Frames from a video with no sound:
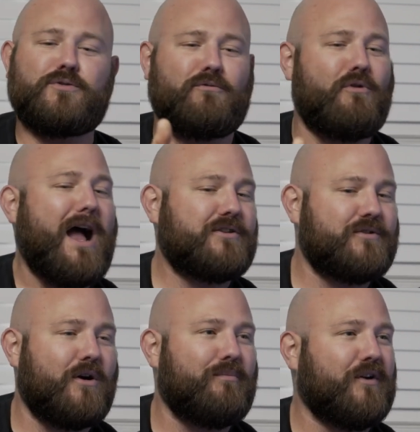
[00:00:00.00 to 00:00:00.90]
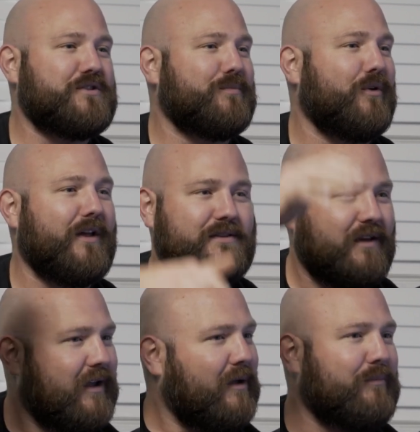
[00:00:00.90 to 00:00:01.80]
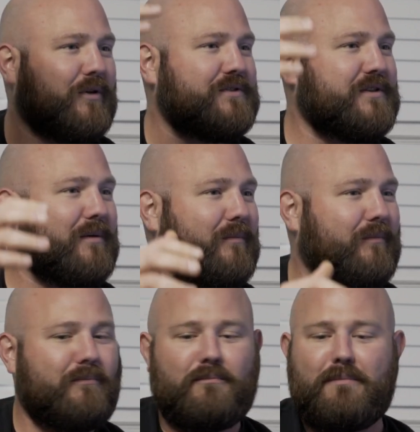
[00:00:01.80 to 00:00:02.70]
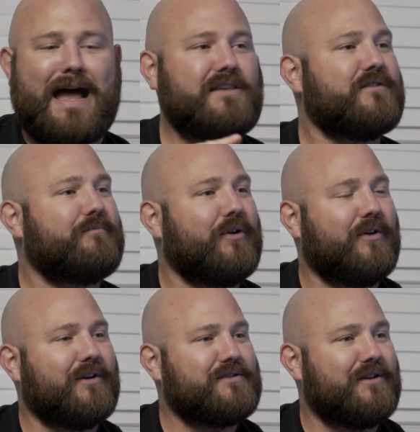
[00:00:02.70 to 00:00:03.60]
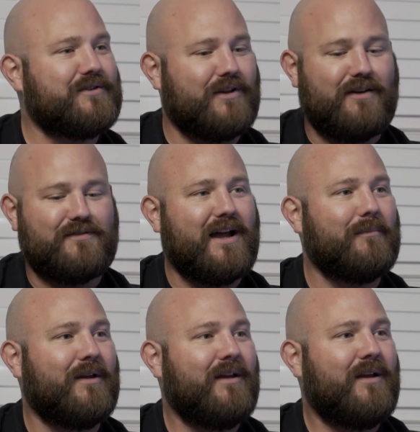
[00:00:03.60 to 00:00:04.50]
who's a rock star principal that's built some massive buildings in his lifetime.